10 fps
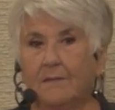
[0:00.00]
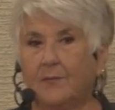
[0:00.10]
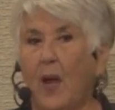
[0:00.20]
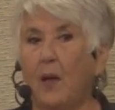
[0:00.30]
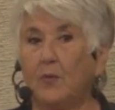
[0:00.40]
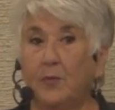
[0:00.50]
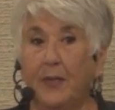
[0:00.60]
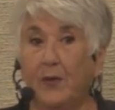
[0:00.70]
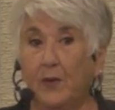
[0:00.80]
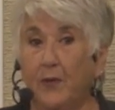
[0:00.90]

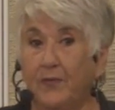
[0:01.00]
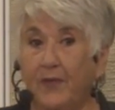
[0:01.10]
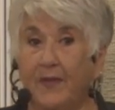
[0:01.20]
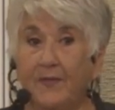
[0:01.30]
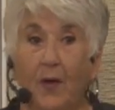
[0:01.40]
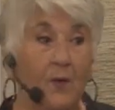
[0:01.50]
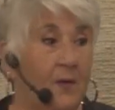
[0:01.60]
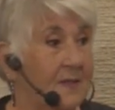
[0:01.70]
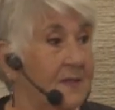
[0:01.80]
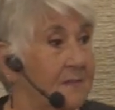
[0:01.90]
Probably a good thing, though,
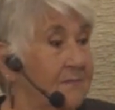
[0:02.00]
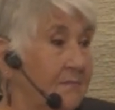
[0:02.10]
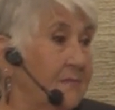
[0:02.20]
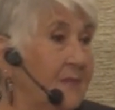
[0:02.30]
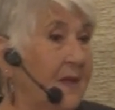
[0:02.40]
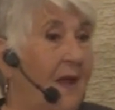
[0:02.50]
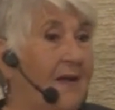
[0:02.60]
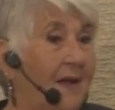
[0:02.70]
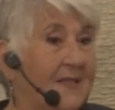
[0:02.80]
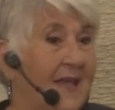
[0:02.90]
because I
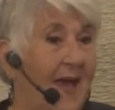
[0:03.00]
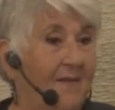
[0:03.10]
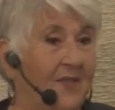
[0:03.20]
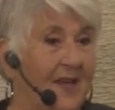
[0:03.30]
got to have the